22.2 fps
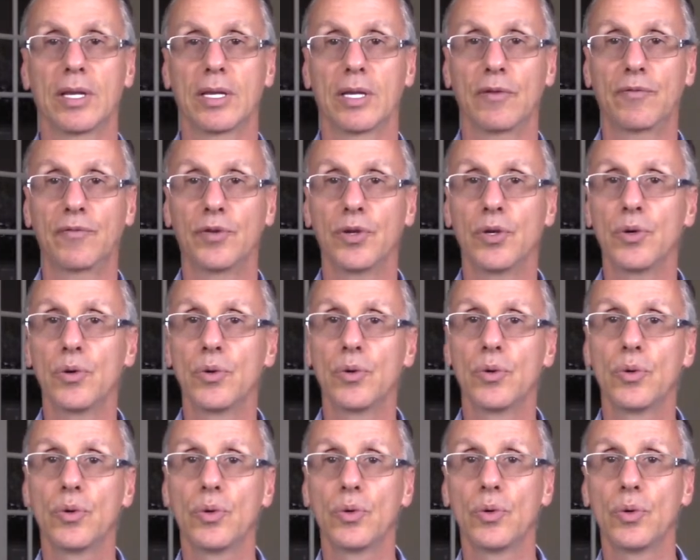if
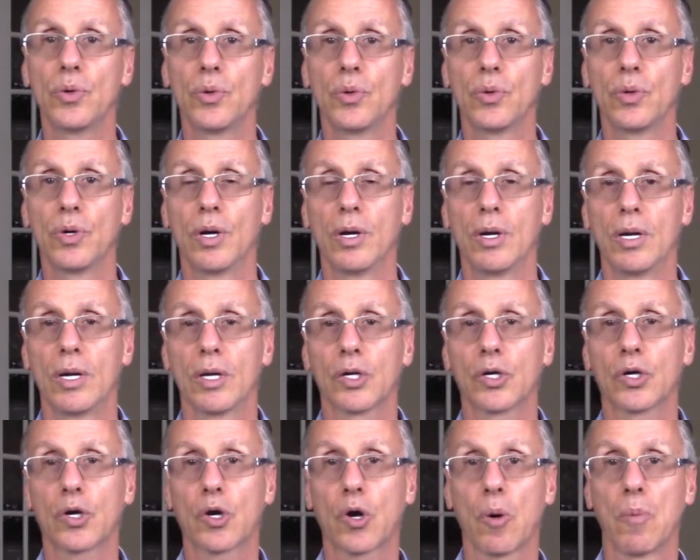you
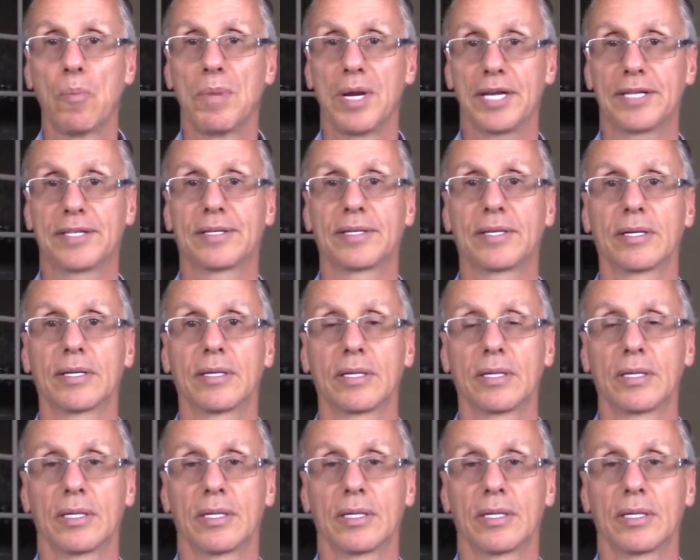commit